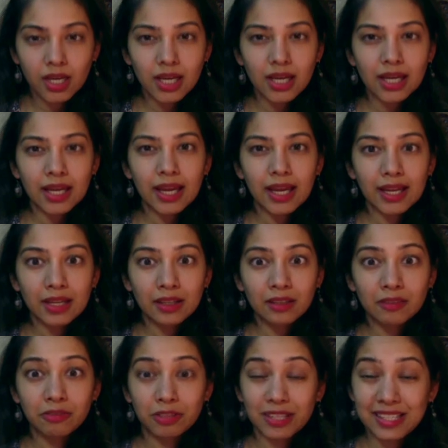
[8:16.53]
hidden
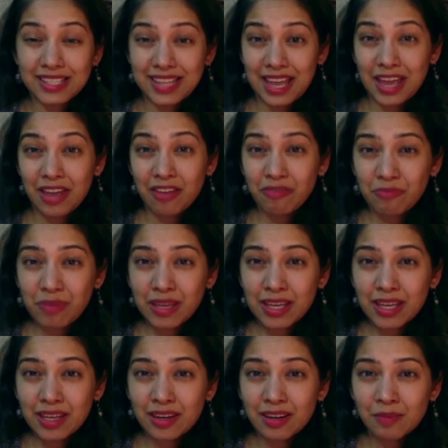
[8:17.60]
for the sake of being
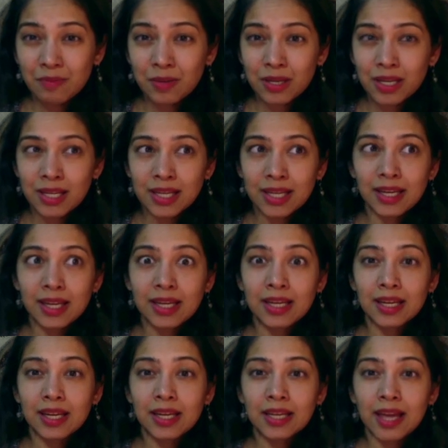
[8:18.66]
hidden, but
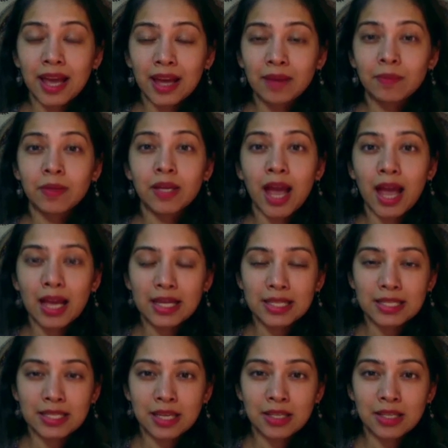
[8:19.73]
it can be
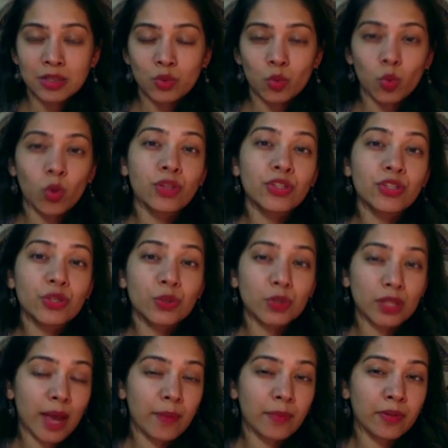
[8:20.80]
accessed once you
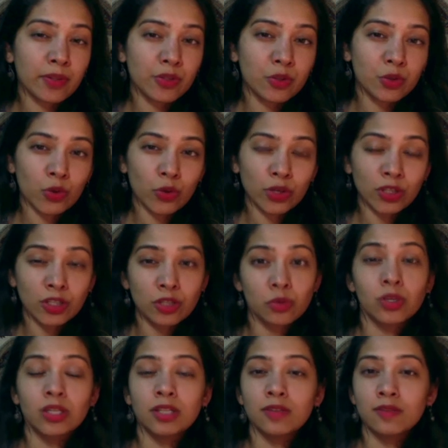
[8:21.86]
tap into your
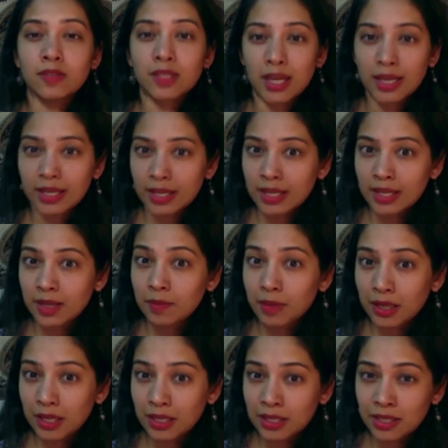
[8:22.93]
intuitive psychic
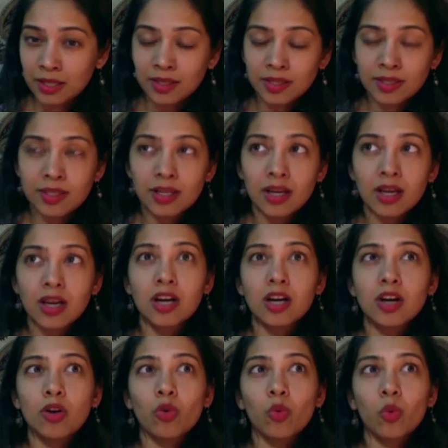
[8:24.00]
abilities.
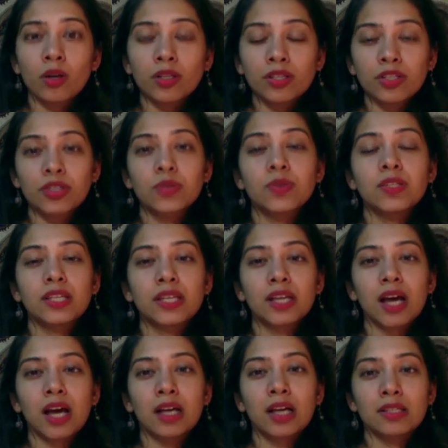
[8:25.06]
Once you seek
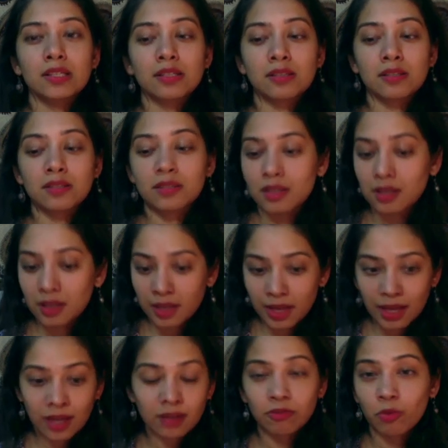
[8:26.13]
answers,
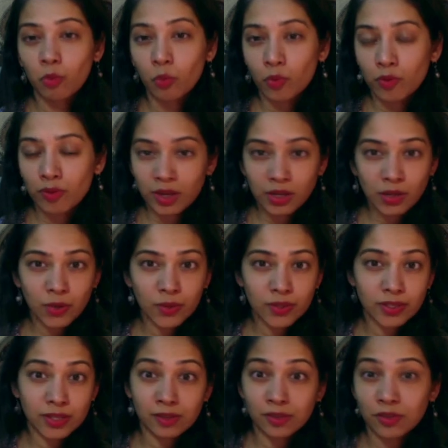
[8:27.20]
again, from within
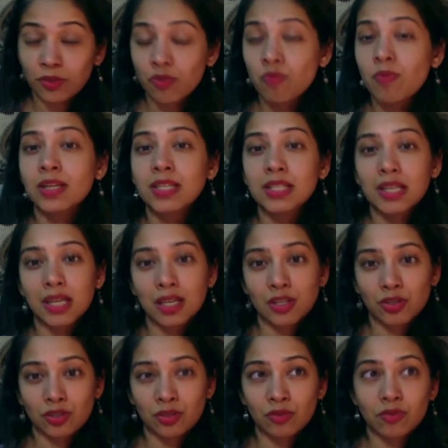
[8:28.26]
yourselves, through
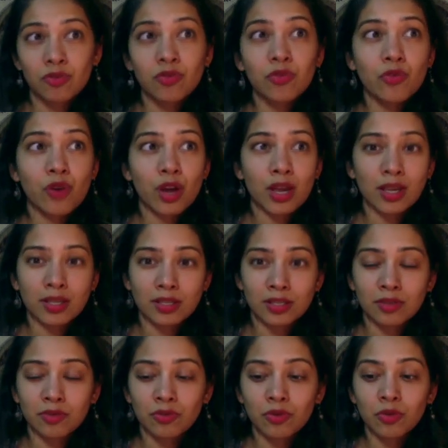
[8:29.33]
meditation, through rest,
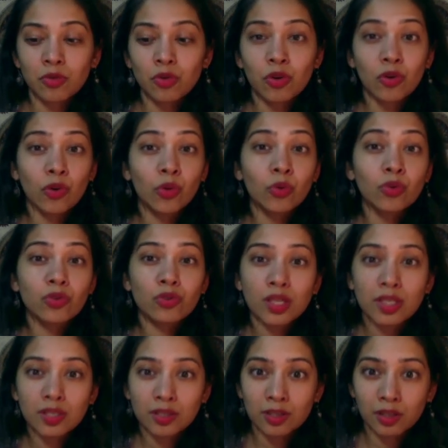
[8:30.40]
through your own
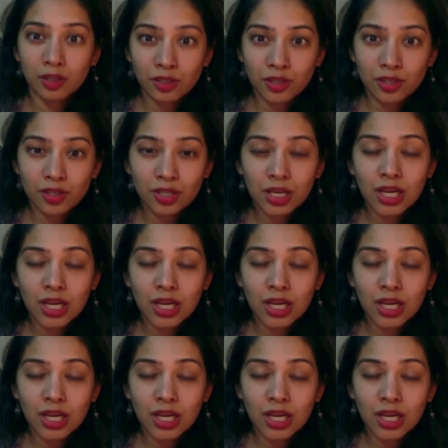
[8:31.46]
research,